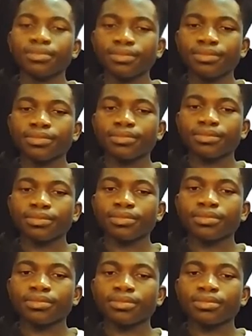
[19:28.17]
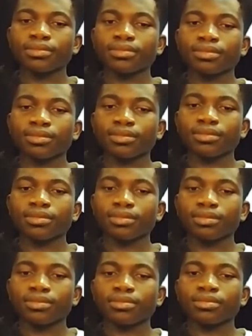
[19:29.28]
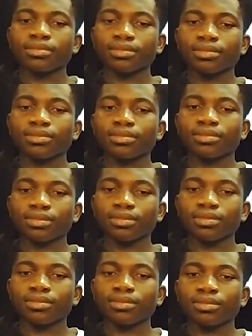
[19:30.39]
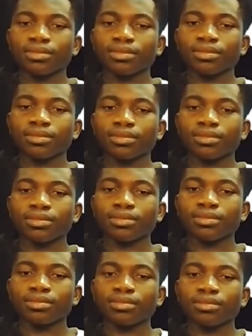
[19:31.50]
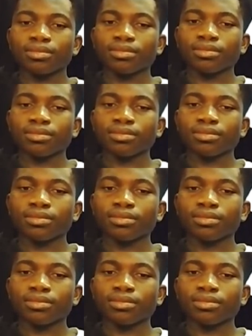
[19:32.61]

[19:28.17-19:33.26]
The person shown says nothing.